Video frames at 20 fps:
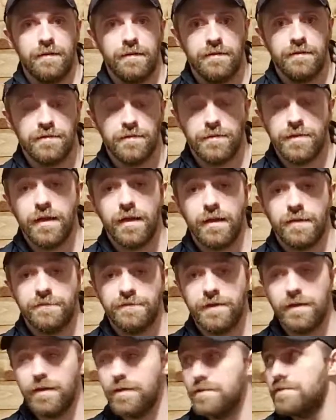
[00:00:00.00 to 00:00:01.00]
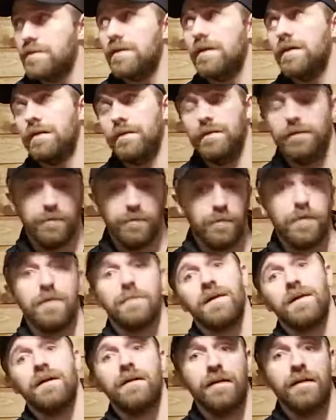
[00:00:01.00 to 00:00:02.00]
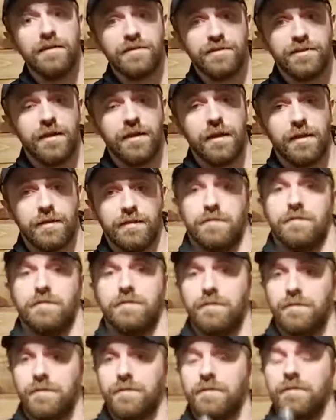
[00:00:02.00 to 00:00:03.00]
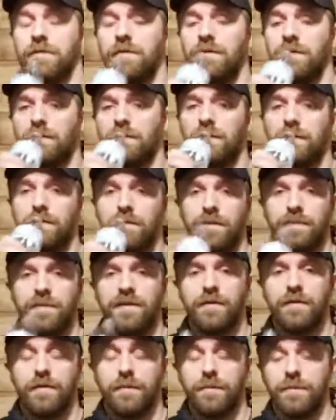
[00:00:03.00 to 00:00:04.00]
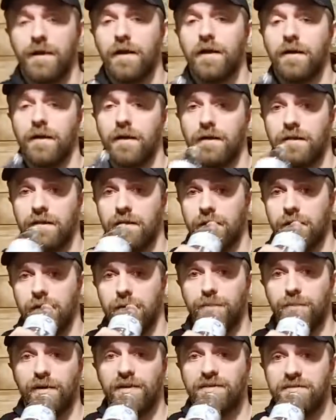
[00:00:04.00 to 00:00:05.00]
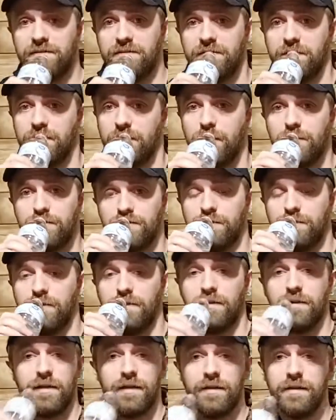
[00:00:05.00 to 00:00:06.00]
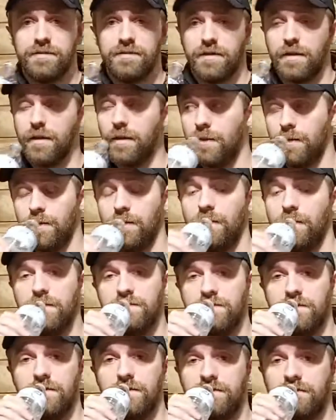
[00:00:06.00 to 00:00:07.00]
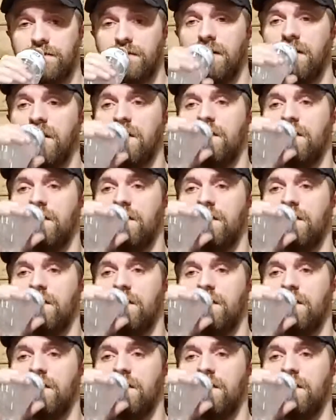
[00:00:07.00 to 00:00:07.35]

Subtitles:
So yeah, if you guys want to buy an ice shack, let me know. The price is negotiable. It needs to go. Seriously.